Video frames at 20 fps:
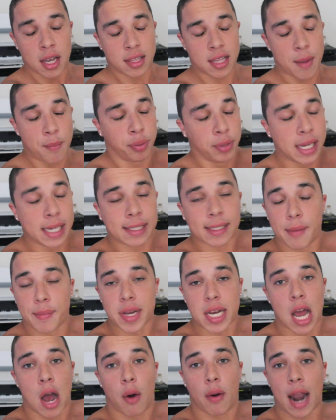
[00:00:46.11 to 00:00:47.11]
then please
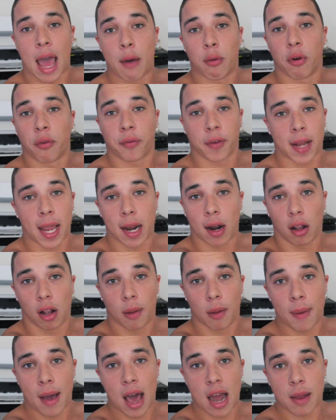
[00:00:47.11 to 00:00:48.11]
let me know and I will forget
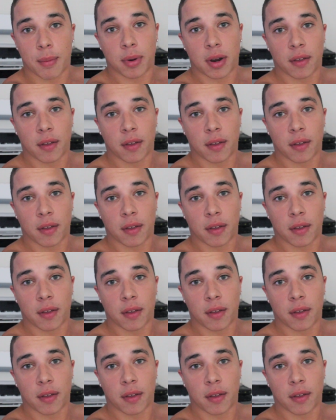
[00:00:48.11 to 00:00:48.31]
all about it.